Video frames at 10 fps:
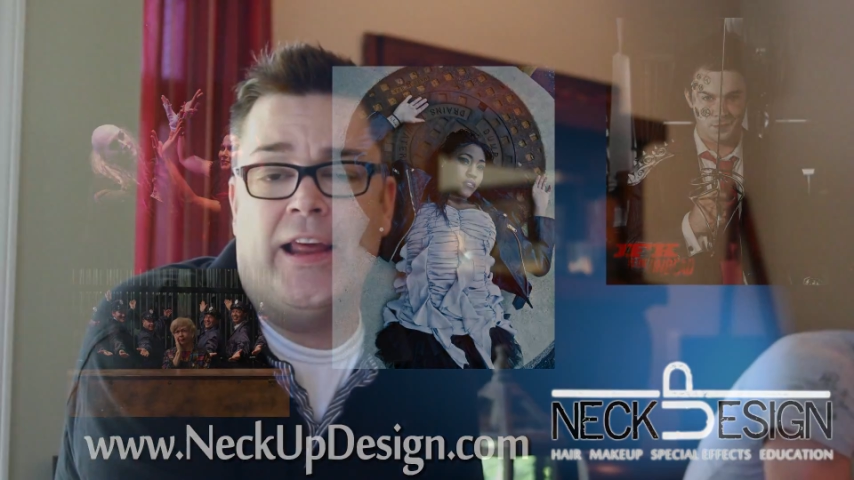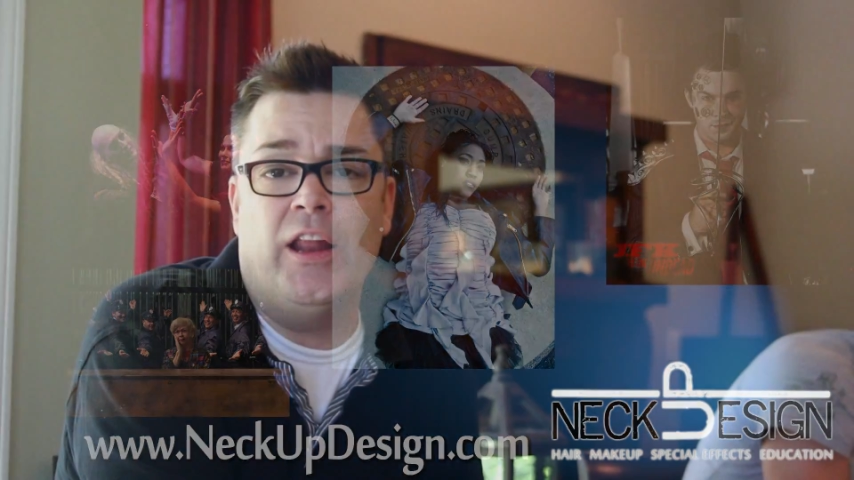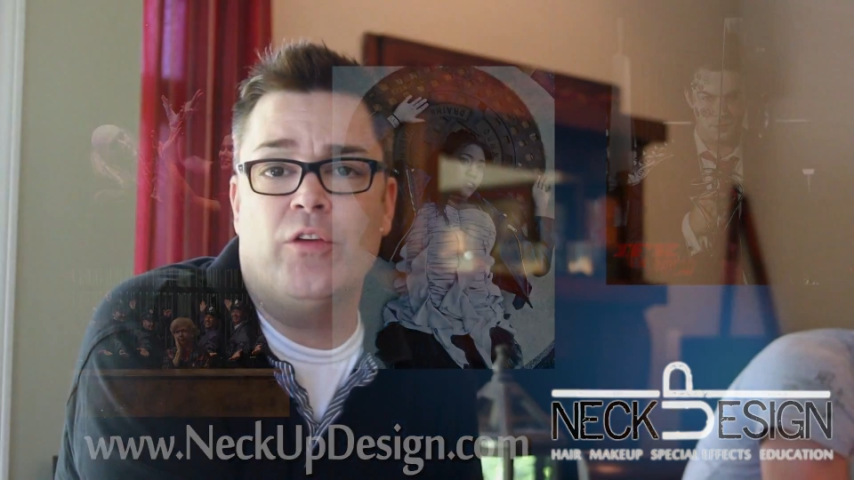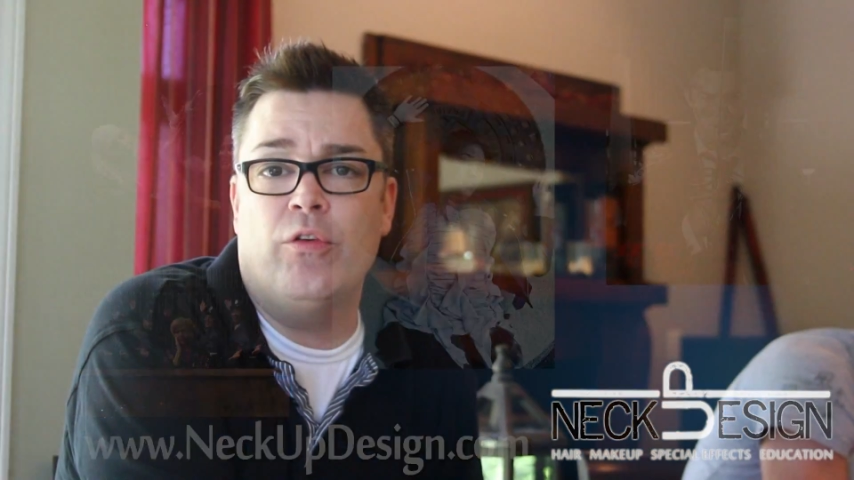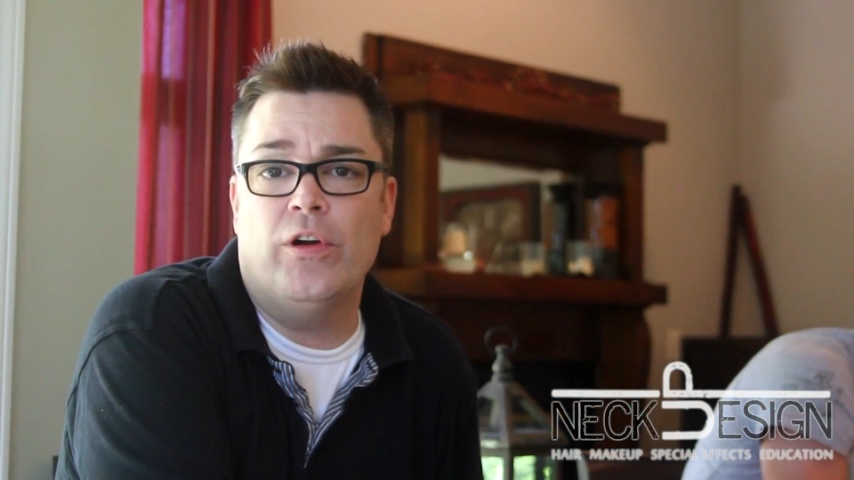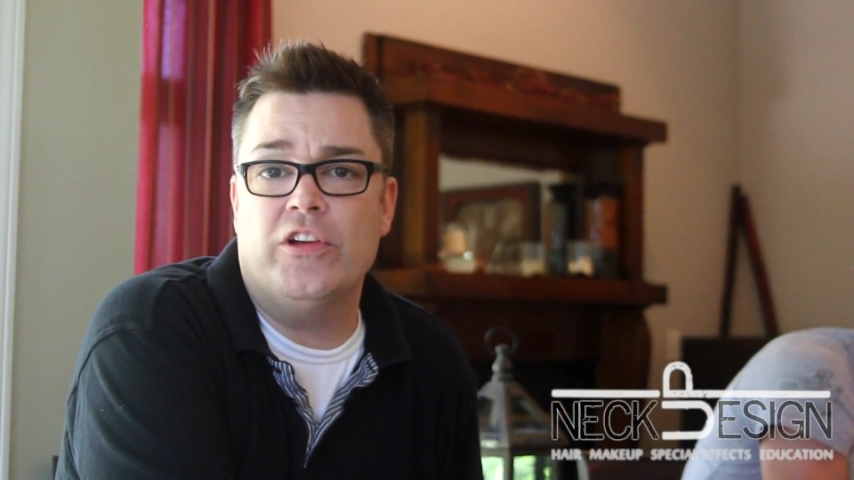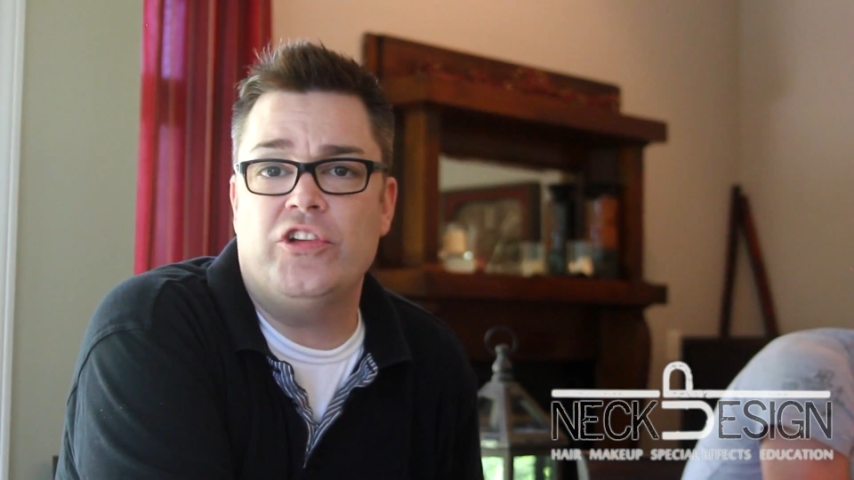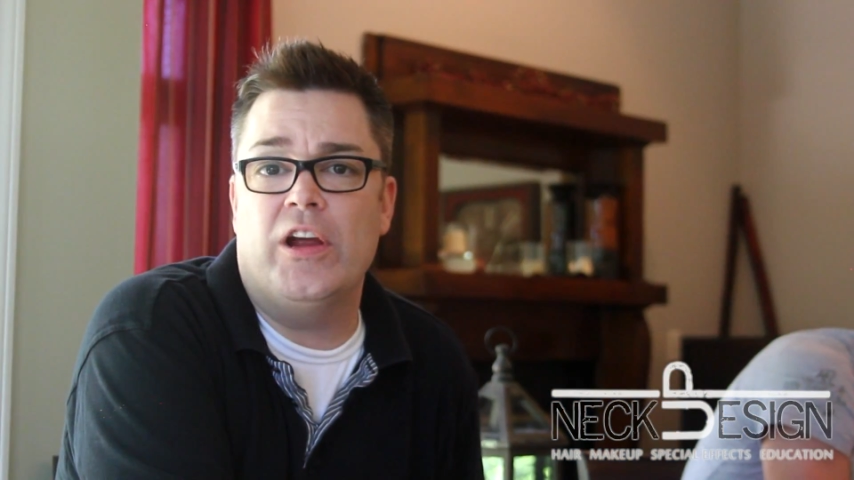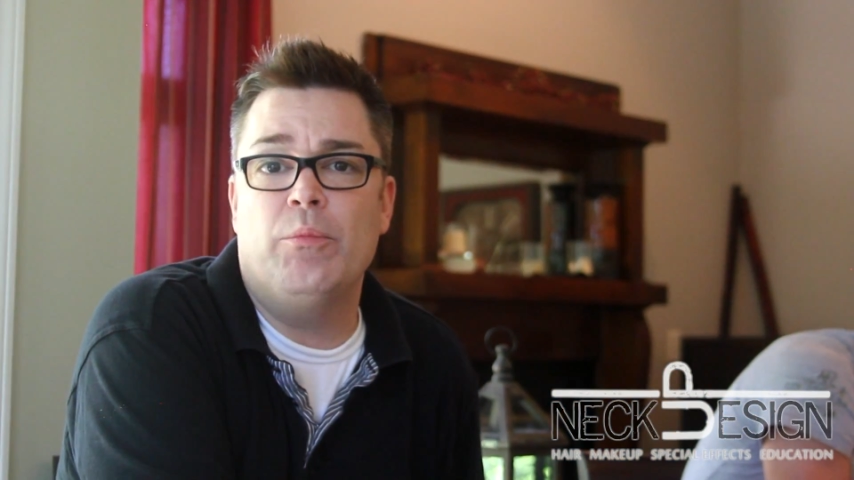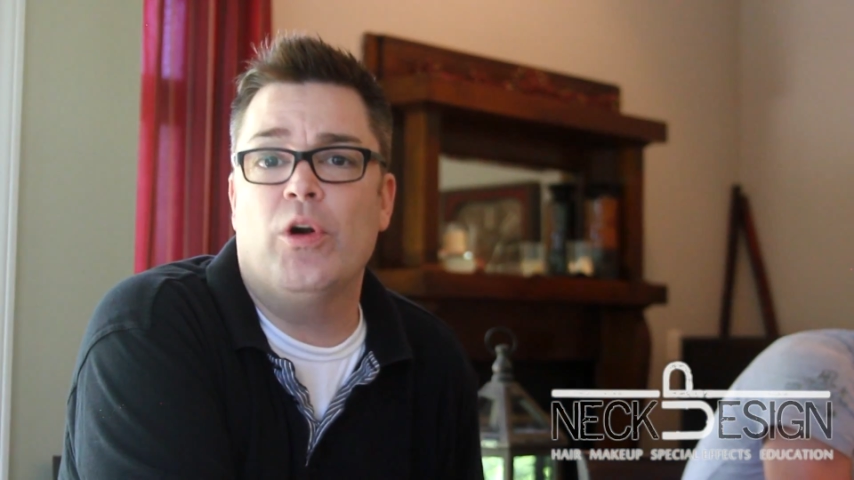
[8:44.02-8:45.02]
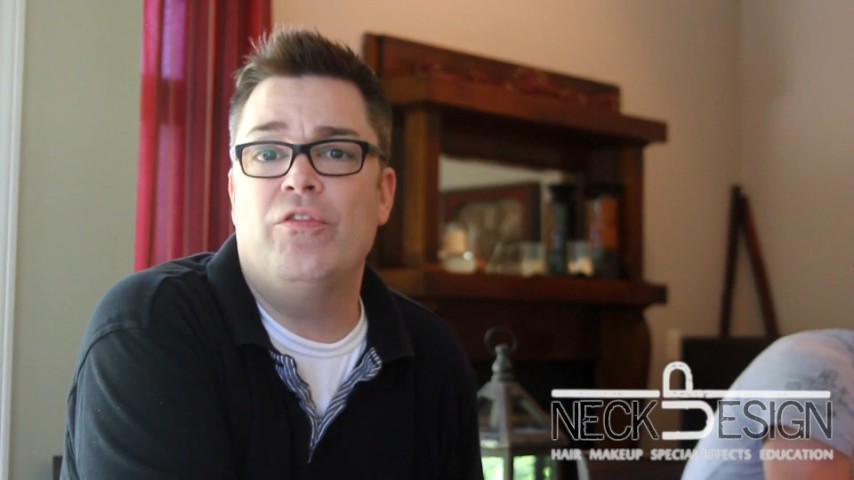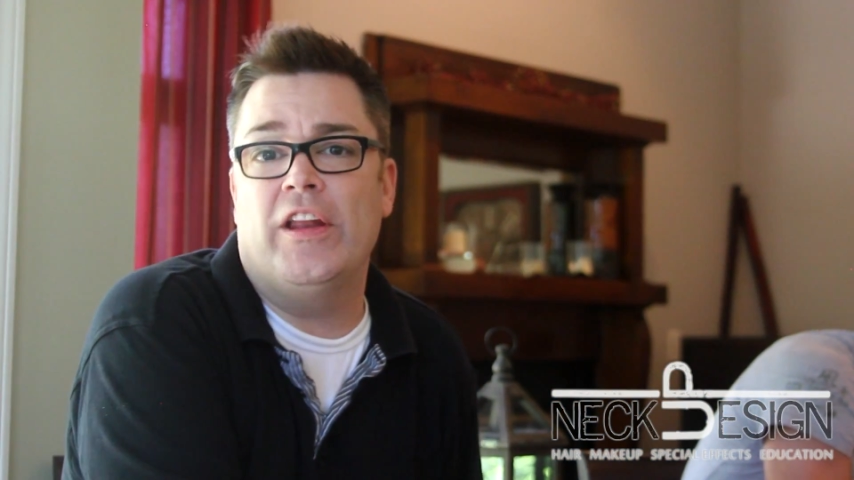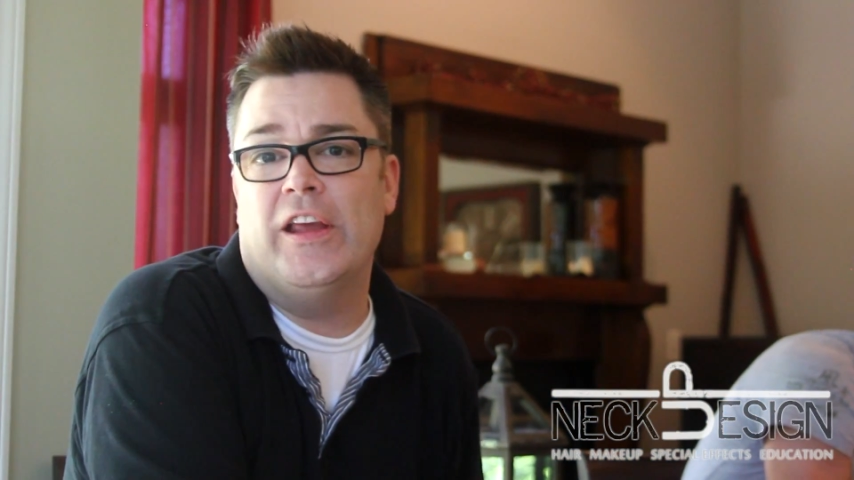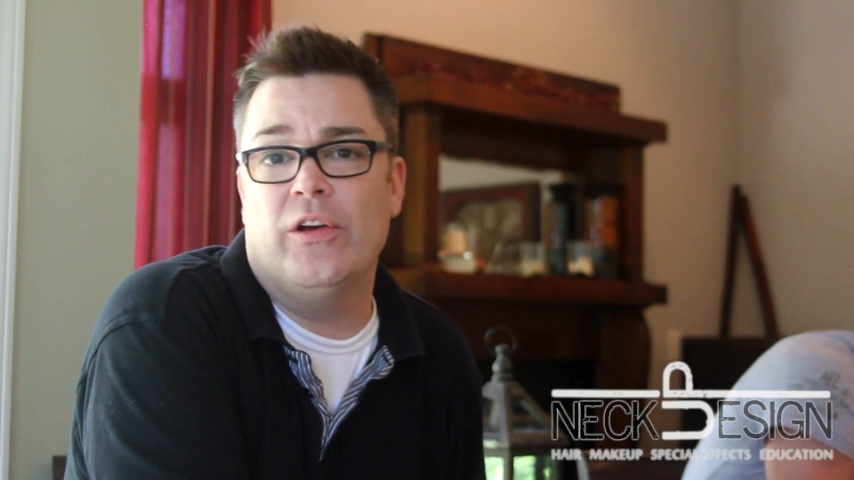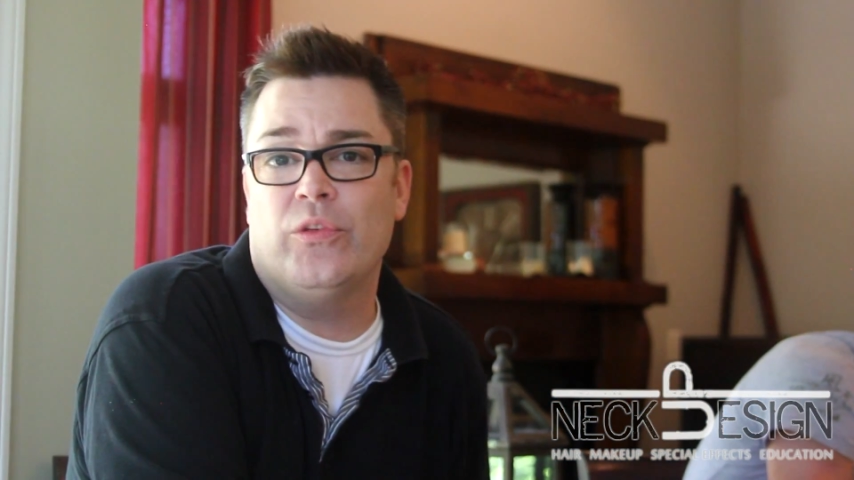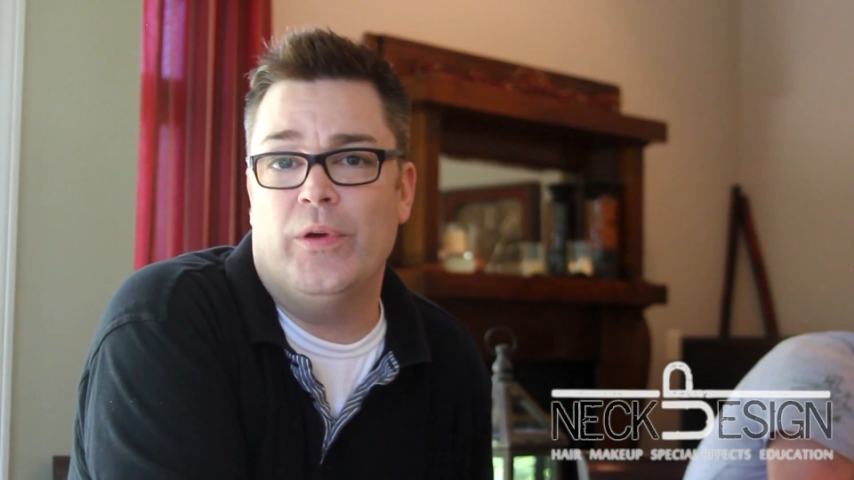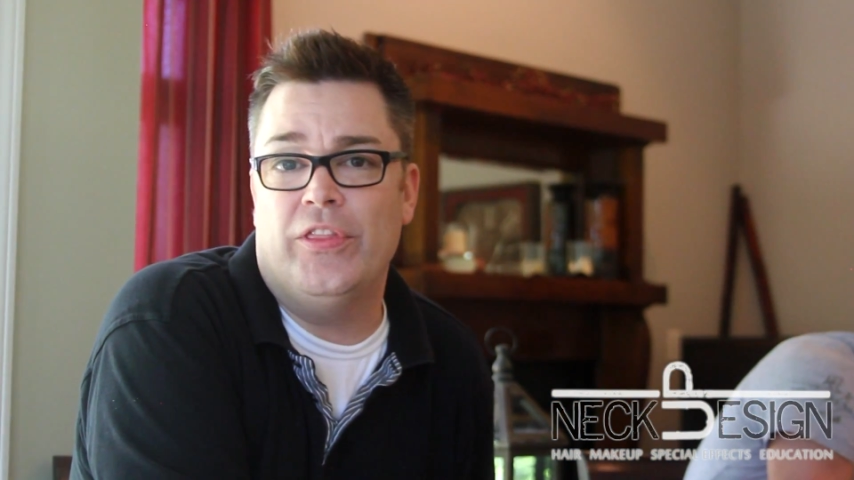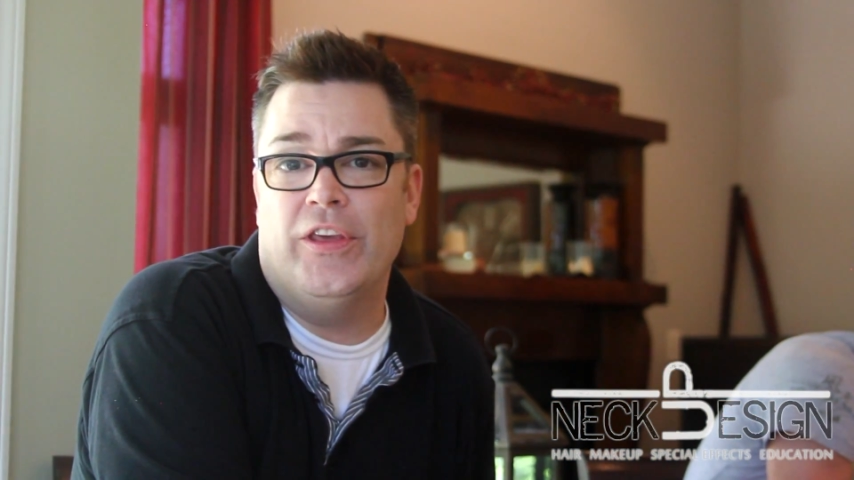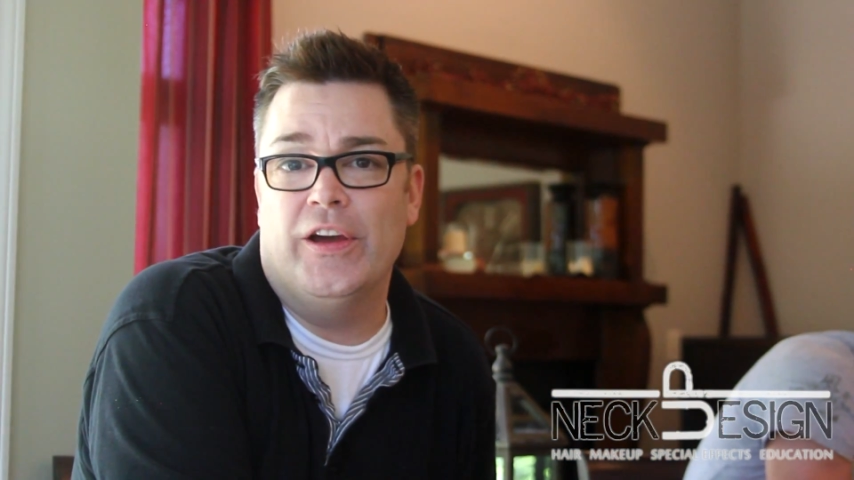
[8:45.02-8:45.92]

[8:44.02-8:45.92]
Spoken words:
look forward to sharing more videos with